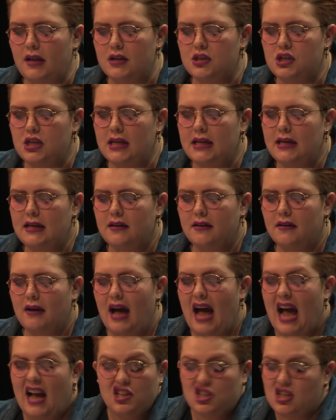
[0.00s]
she
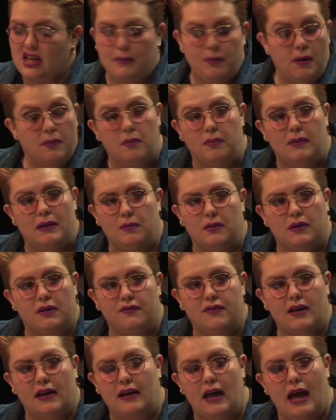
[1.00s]
actually probably
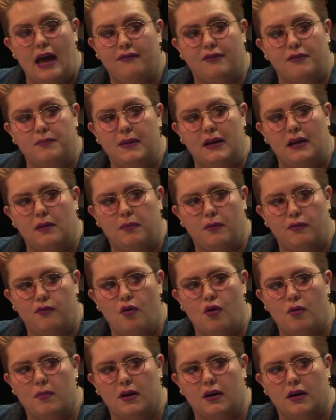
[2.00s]
wouldn't have ever been a
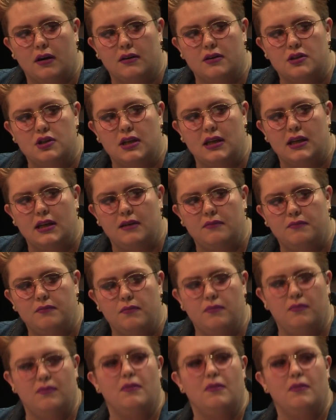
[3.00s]
performer. She